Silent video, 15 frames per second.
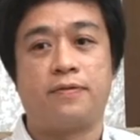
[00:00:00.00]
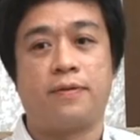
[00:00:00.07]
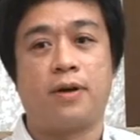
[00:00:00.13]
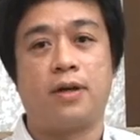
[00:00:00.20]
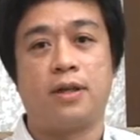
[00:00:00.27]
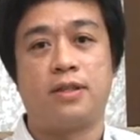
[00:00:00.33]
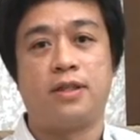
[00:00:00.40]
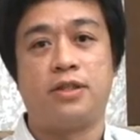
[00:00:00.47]
As
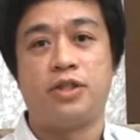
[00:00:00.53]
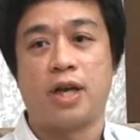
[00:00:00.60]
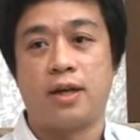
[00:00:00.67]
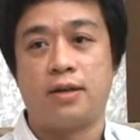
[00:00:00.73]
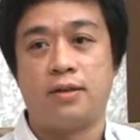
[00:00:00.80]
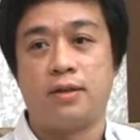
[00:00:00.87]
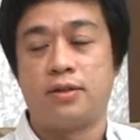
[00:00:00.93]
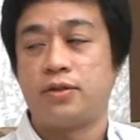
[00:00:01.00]
far as the
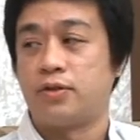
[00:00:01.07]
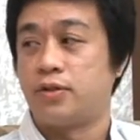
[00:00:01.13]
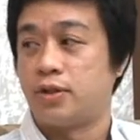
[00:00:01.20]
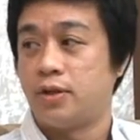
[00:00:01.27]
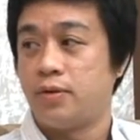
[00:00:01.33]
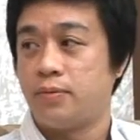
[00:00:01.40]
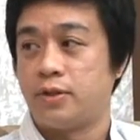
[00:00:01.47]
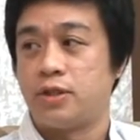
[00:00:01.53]
channel is
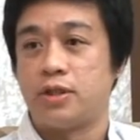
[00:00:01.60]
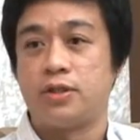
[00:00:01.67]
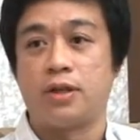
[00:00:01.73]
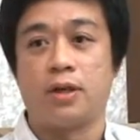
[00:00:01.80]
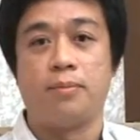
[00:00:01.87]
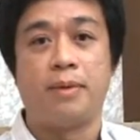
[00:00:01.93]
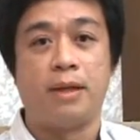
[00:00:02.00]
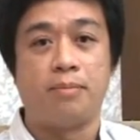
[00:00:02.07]
concerned, which is
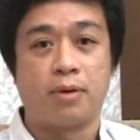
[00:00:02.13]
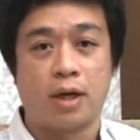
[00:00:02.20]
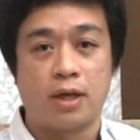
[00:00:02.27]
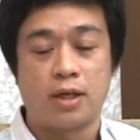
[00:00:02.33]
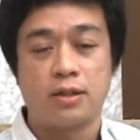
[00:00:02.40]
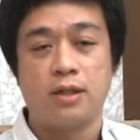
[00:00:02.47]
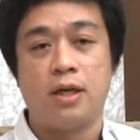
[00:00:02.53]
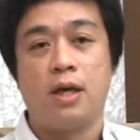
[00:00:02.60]
our main
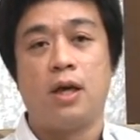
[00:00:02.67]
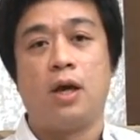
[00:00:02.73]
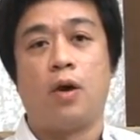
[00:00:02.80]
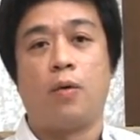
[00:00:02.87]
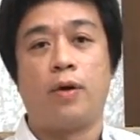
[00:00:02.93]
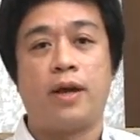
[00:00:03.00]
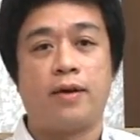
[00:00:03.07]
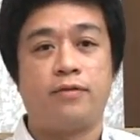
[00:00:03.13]
product,
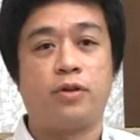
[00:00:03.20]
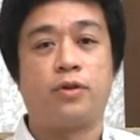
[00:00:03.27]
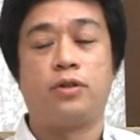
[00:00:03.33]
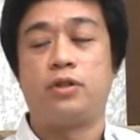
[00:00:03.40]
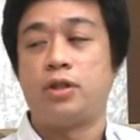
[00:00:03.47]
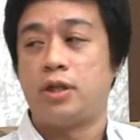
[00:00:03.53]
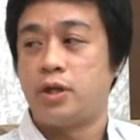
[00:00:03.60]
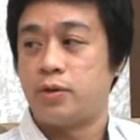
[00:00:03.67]
we have to
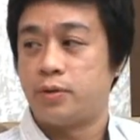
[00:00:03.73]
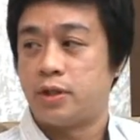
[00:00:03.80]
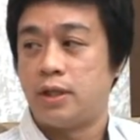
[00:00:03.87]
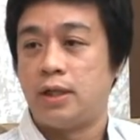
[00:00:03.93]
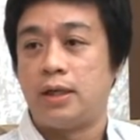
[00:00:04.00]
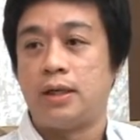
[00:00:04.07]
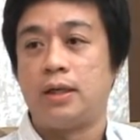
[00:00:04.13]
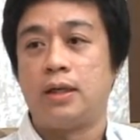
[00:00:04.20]

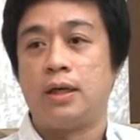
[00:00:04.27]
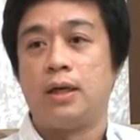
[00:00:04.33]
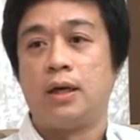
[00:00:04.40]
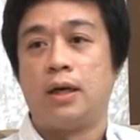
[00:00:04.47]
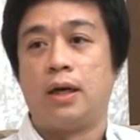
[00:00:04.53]
continuously